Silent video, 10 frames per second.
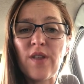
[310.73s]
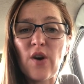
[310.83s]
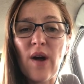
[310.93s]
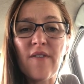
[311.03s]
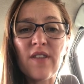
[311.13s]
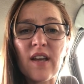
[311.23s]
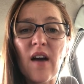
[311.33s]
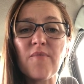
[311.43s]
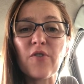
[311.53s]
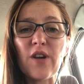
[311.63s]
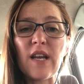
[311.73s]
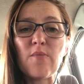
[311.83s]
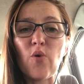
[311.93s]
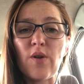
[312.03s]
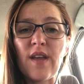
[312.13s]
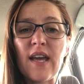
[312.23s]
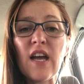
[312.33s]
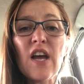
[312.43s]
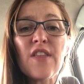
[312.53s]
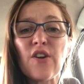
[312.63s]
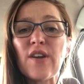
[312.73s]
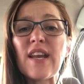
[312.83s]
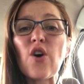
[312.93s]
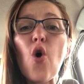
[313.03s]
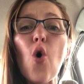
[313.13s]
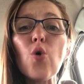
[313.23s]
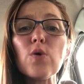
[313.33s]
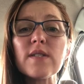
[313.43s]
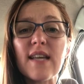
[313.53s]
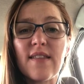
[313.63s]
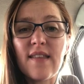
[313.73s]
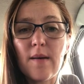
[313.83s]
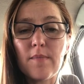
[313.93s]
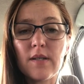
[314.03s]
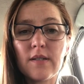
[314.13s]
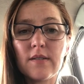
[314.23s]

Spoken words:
They don't have the comfort anymore. They're getting holes in them,